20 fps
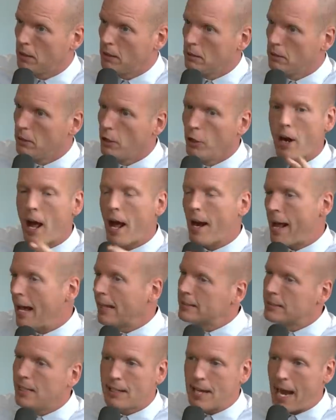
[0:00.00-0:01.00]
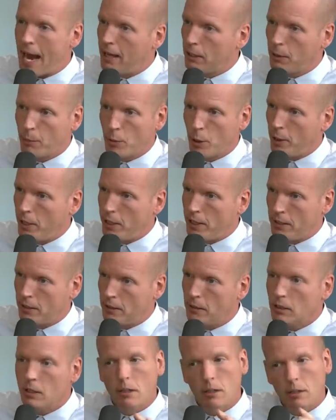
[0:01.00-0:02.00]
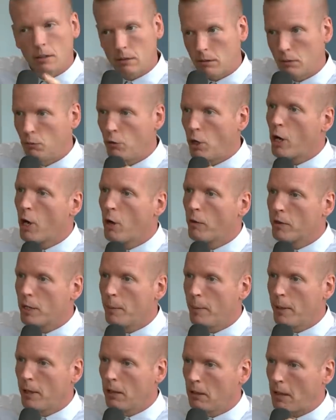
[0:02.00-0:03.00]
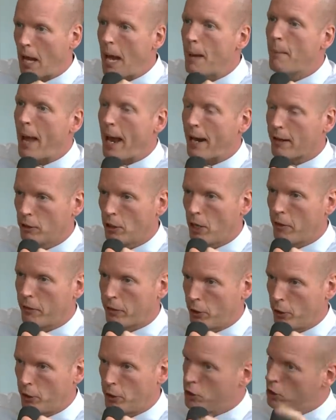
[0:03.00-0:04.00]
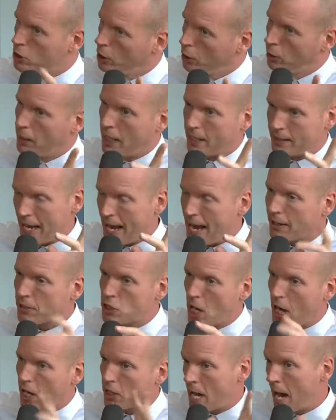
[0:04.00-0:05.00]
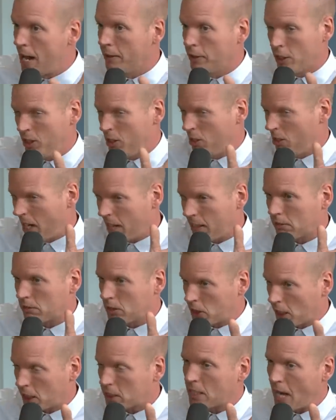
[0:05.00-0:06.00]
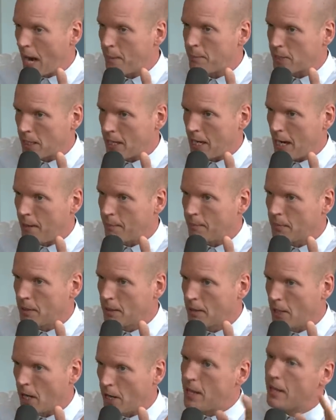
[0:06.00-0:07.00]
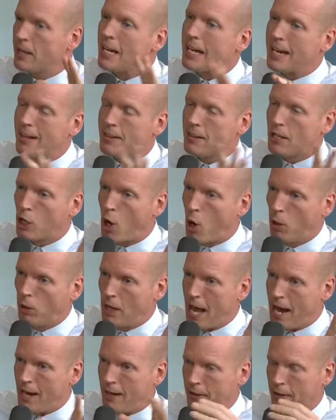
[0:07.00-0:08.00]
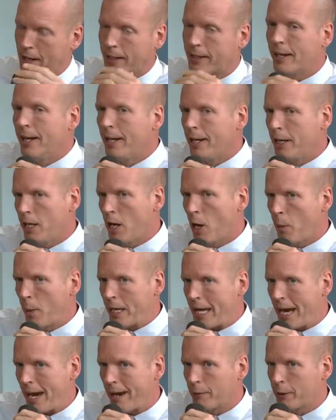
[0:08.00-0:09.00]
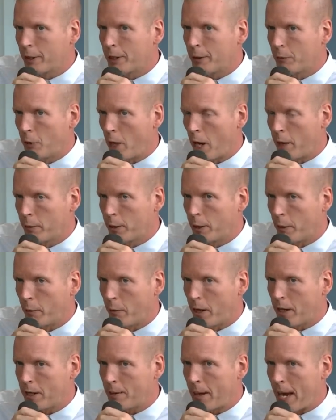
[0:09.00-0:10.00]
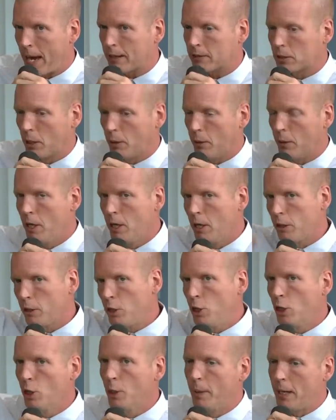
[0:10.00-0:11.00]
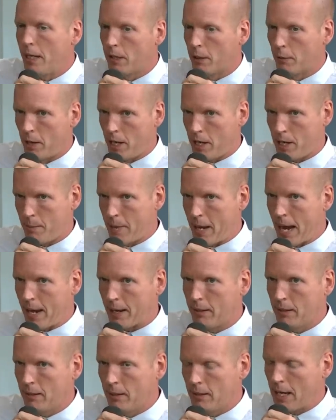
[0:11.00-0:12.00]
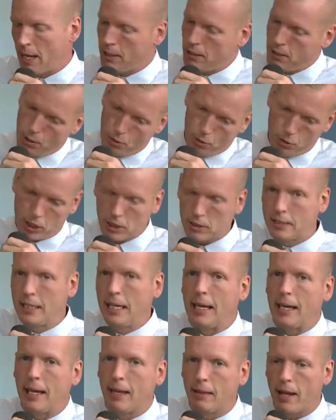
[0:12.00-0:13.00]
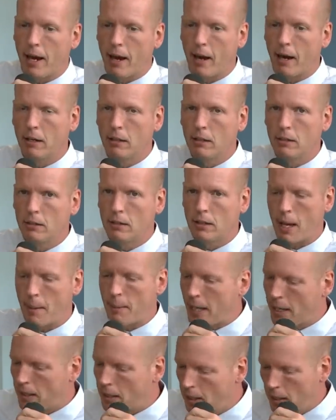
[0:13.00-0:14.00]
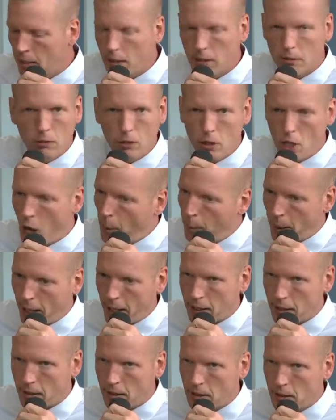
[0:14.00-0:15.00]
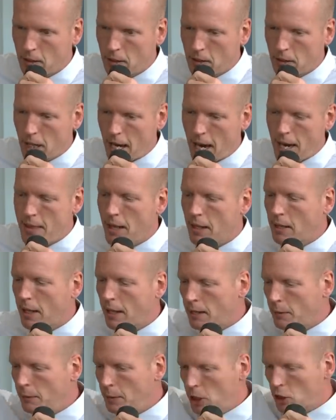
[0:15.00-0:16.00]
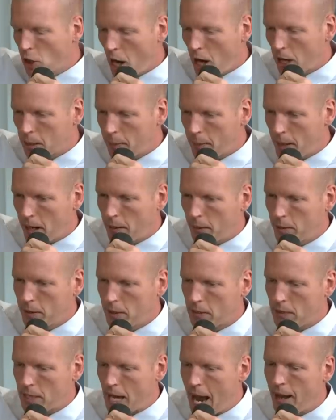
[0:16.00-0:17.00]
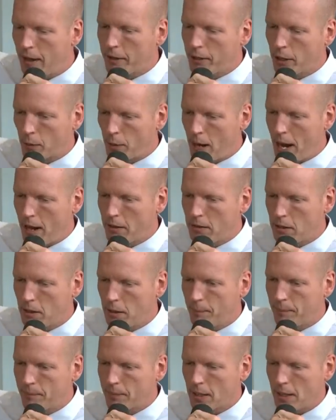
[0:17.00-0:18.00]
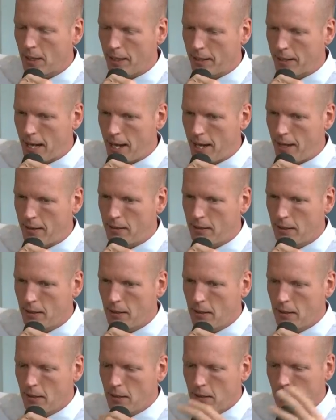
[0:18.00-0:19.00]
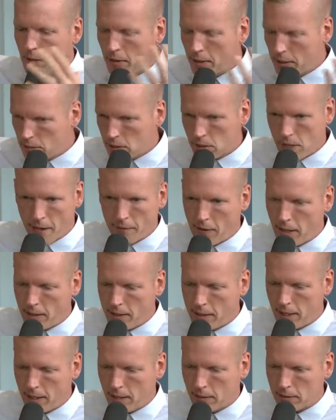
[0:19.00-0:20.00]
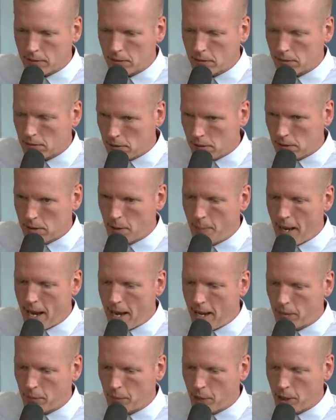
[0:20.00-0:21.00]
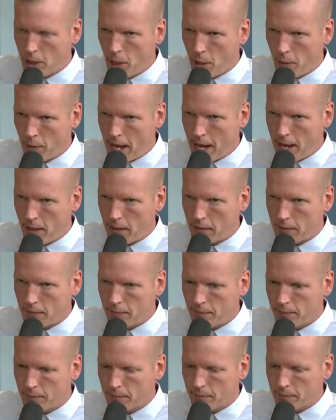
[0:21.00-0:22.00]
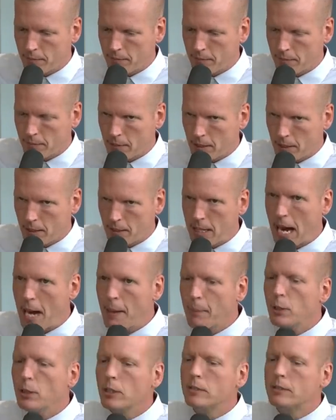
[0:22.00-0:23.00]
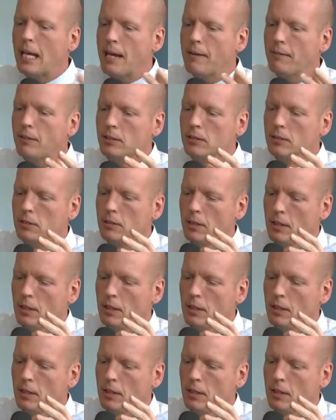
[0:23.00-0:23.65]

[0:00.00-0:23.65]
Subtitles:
You're not asking Kyler Murray to run over the middle linebacker on third and two like they asked Josh Allen to do like six times a game. And then they get in the goal line and they're like, you know, we can't really run with our running back, so you be the running back and you just get in there. I mean, nobody. And then like we talked about with the talent around him, again, Stephon Diggs is the man. We know that. Gabriel Davis